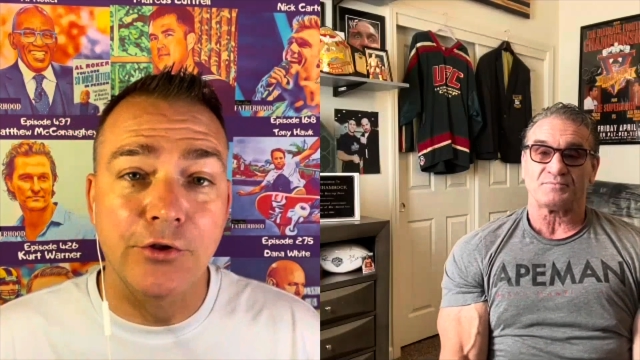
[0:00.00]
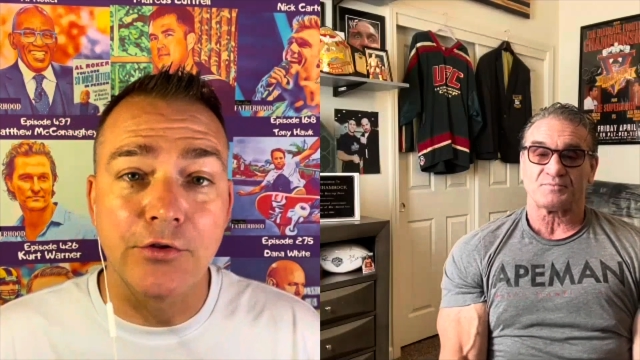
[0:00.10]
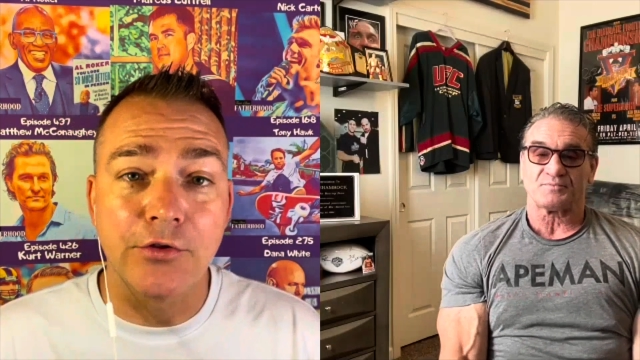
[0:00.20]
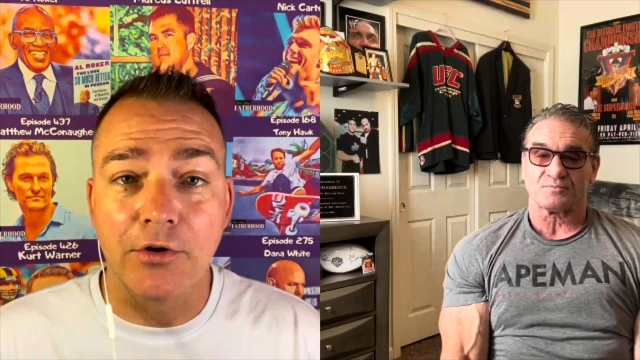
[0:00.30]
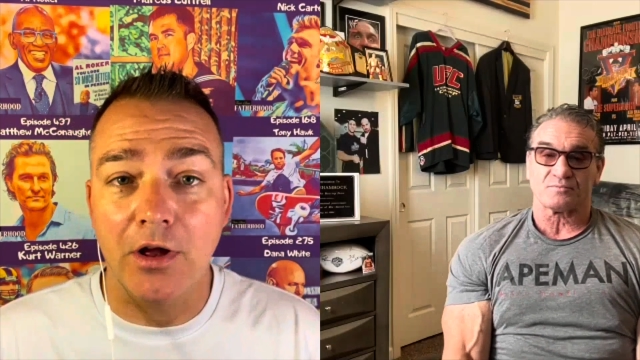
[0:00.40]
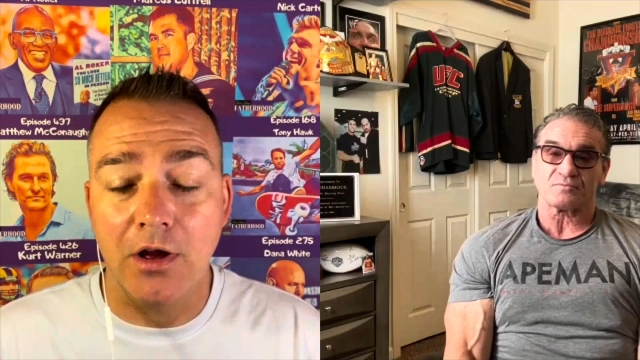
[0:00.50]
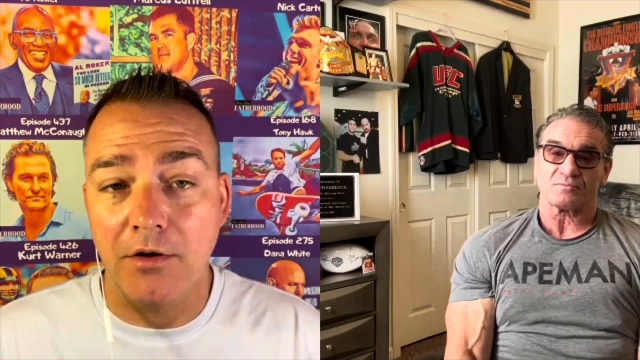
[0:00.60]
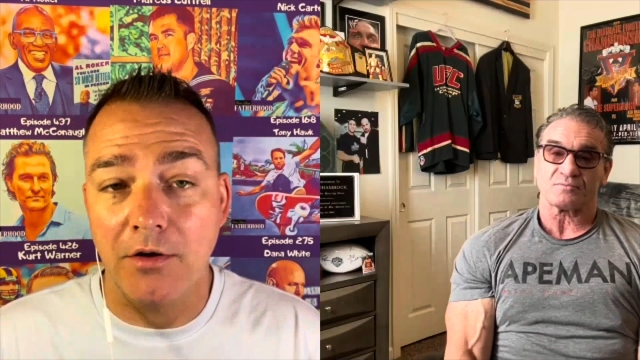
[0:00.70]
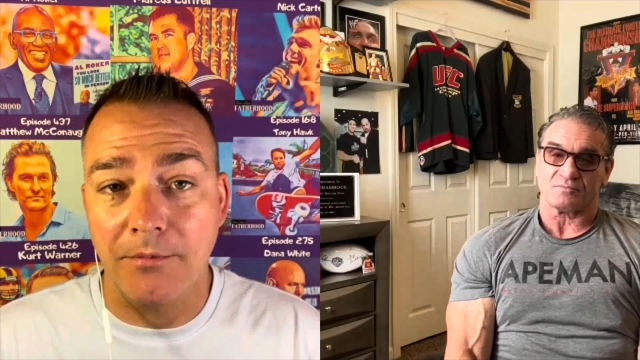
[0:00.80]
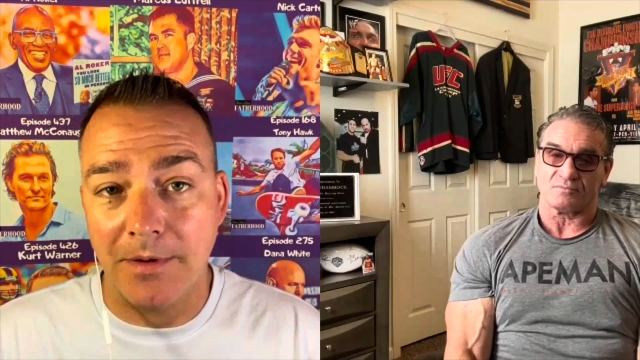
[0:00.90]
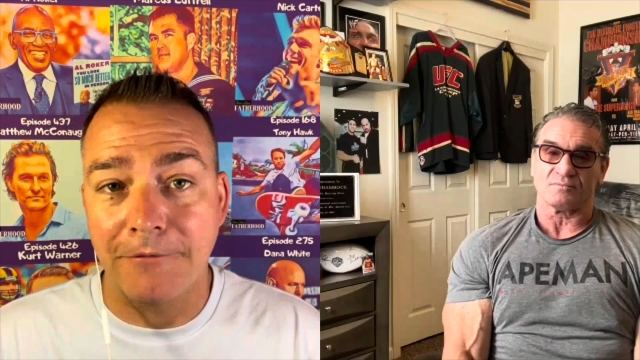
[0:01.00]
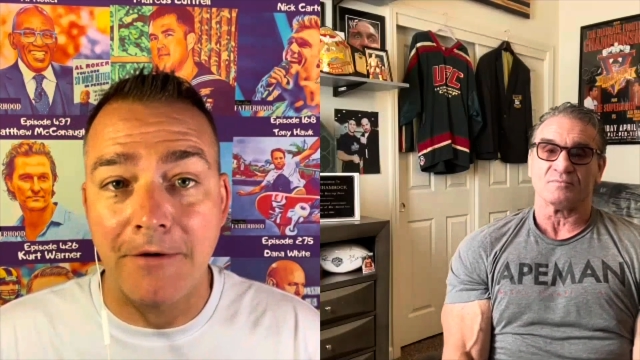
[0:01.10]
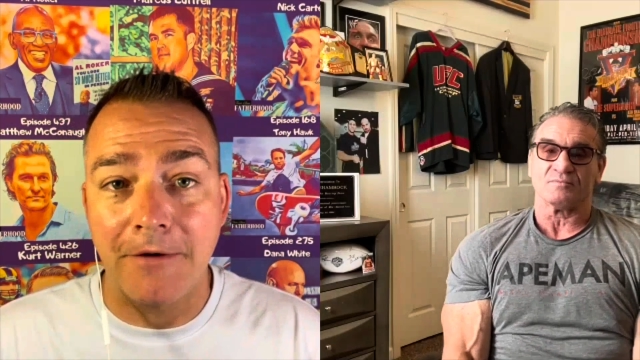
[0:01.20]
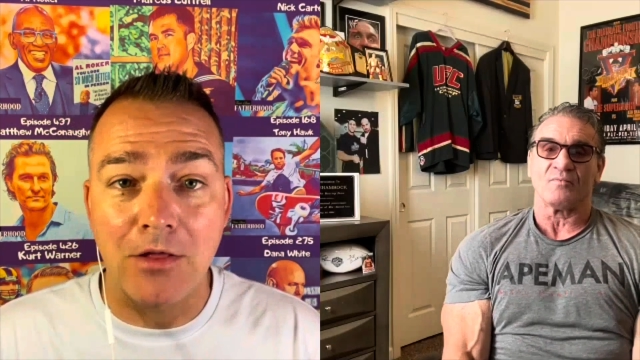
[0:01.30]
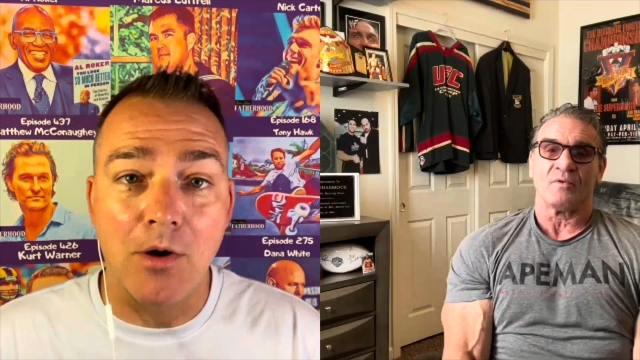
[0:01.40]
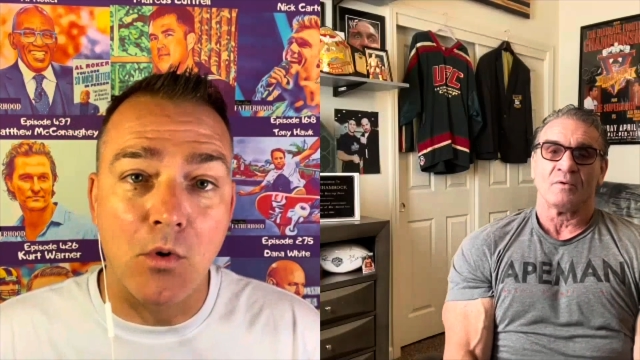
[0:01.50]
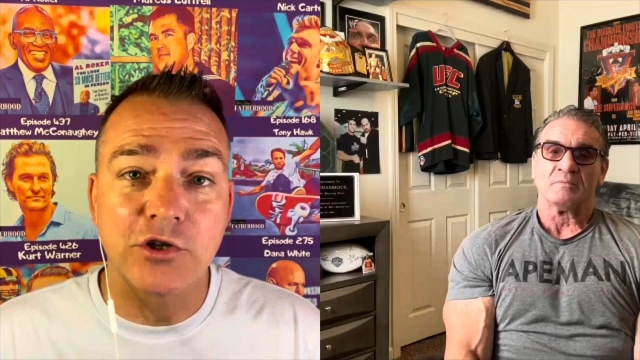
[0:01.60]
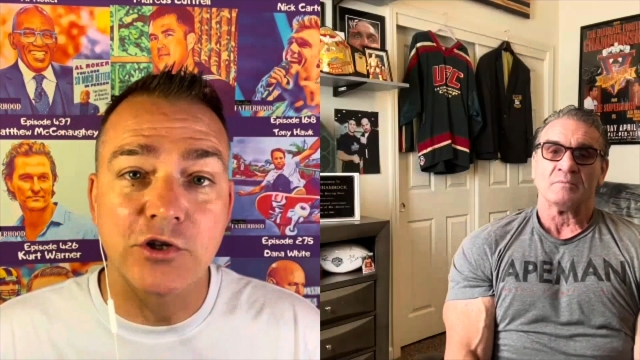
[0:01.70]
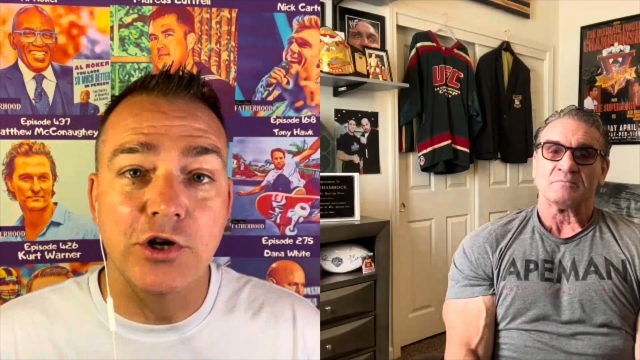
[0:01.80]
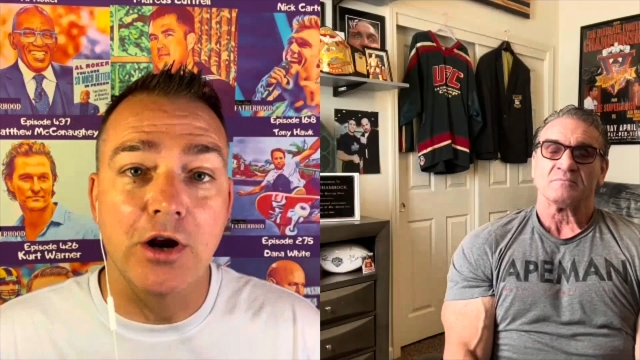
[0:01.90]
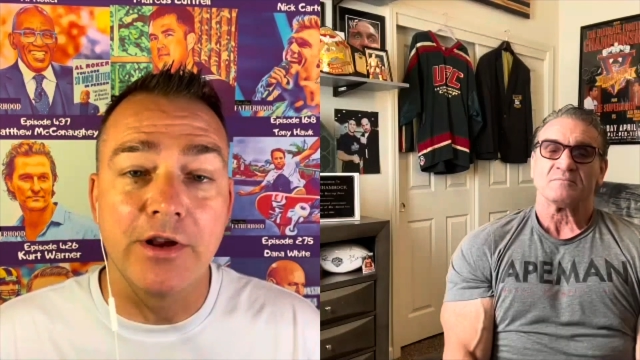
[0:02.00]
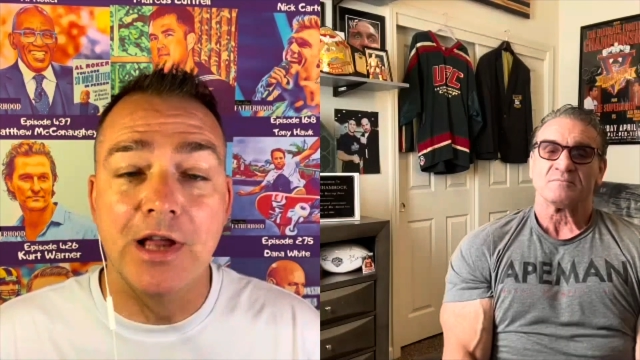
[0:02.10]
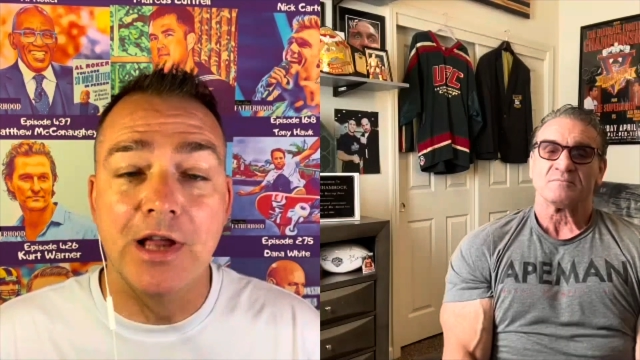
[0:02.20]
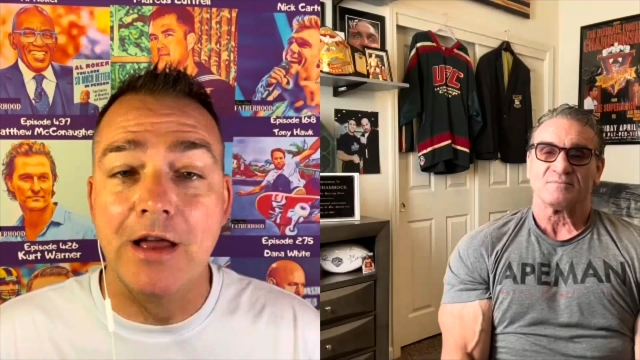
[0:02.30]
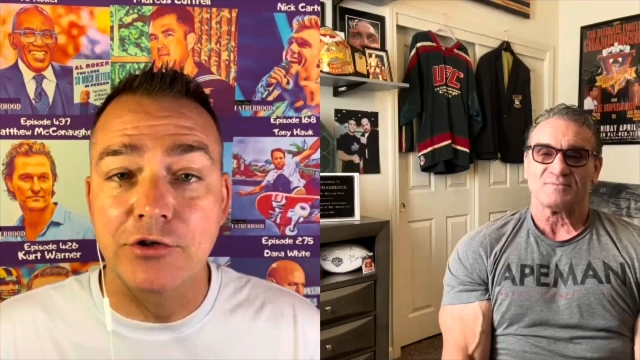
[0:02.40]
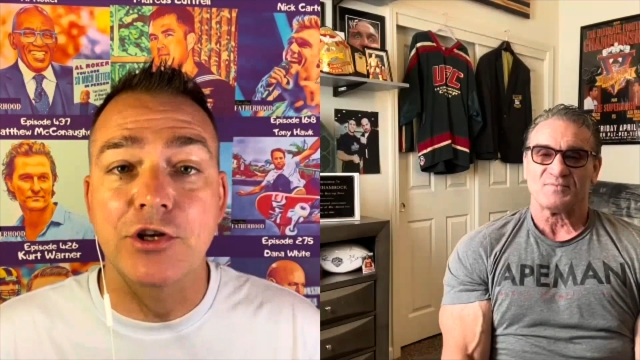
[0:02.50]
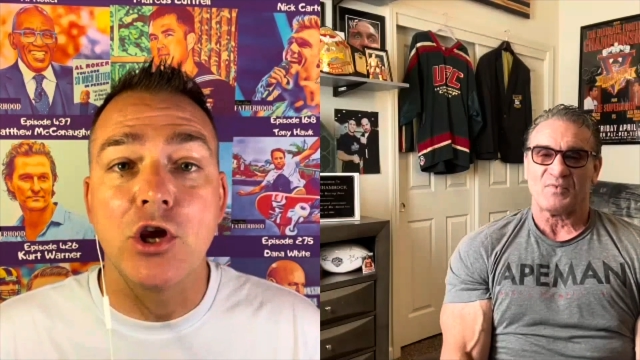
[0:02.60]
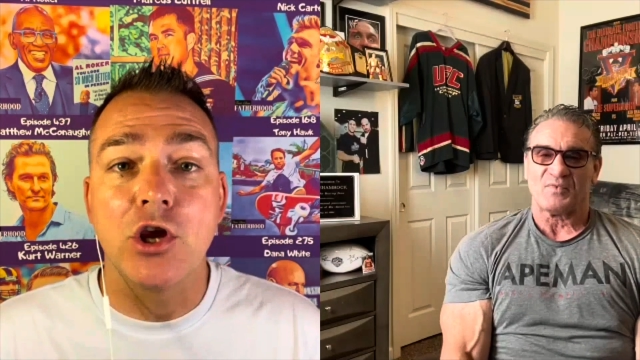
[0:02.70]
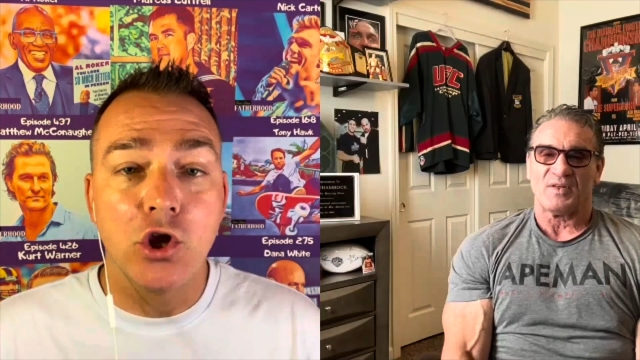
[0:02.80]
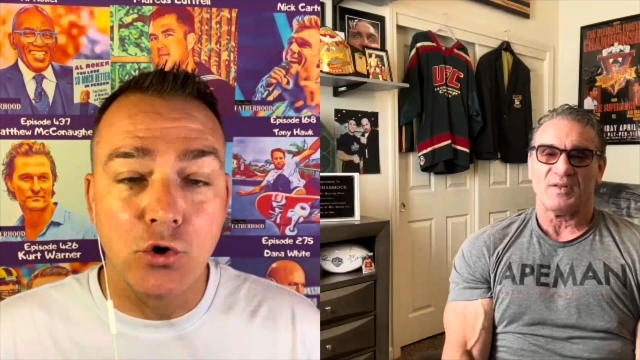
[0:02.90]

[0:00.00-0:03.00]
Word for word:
Speaker 1: thunder. Uh, of my follow-up question there is, obviously,